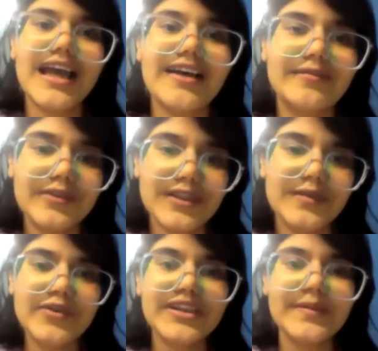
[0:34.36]
have more
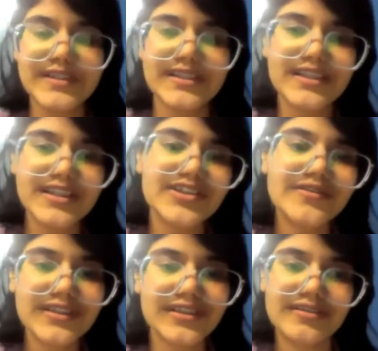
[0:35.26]
and more
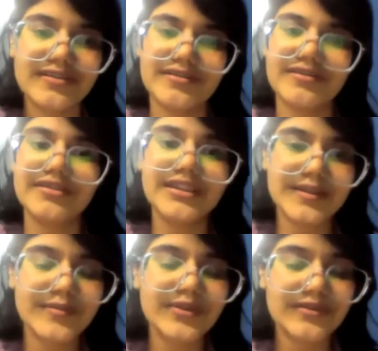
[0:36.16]
representation with the
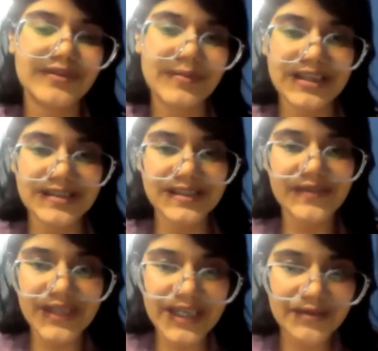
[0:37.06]
number of webinars
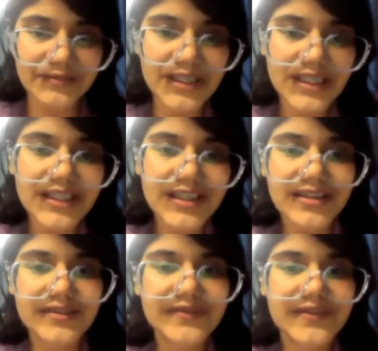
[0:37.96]
that we have.
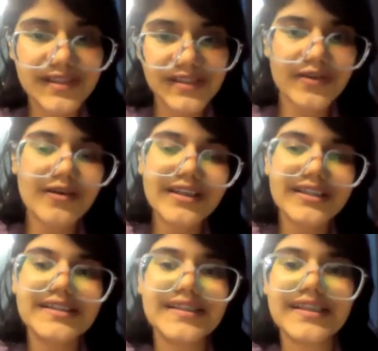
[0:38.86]
The first talk
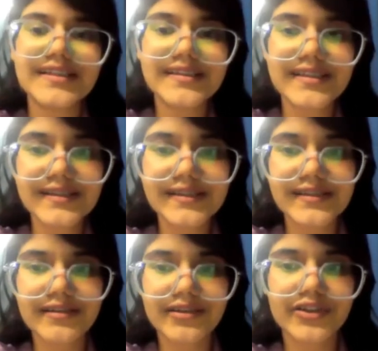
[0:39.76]
in the series is
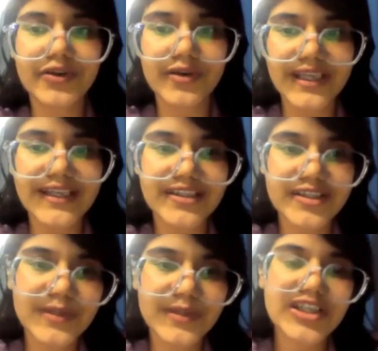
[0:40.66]
talking
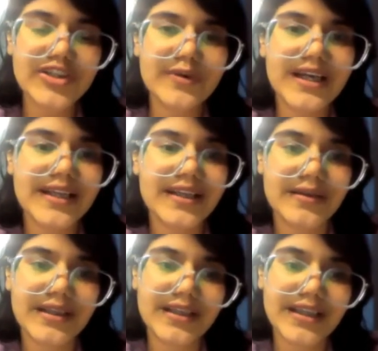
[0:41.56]

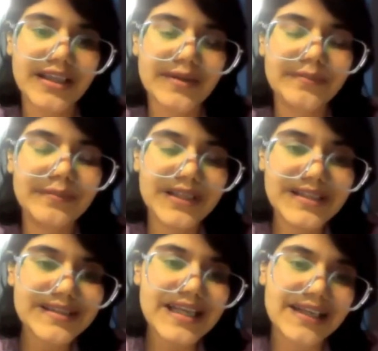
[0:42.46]
LGBTQIA
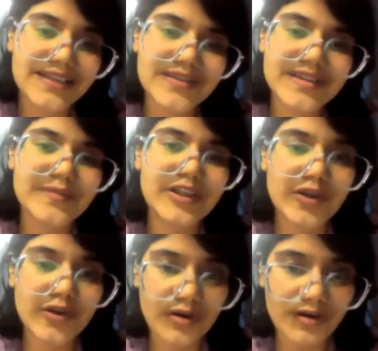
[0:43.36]
plus activism
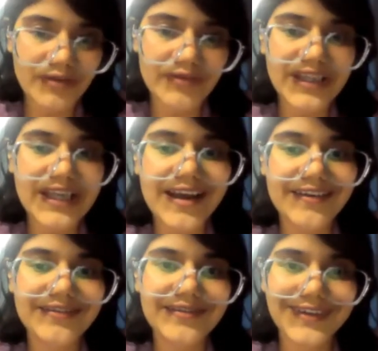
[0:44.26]
in law. We
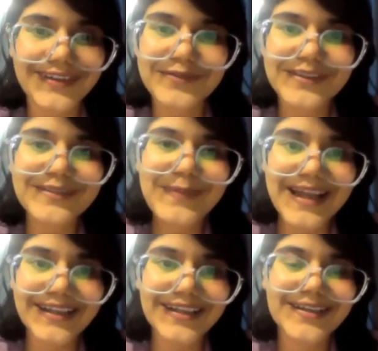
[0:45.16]
have a wonderful
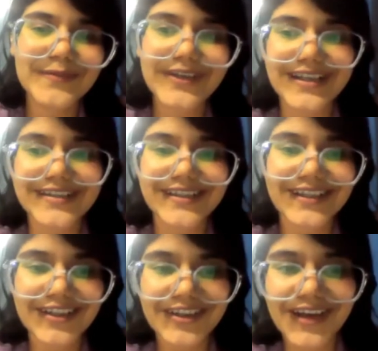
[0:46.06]
panel
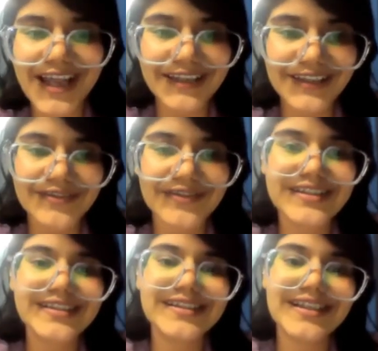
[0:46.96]
comprising
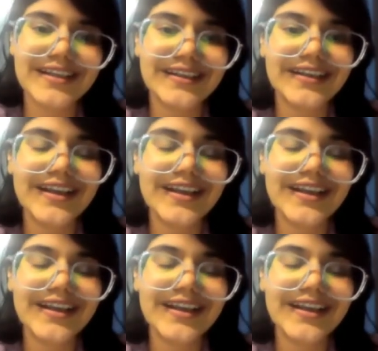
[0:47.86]
activist and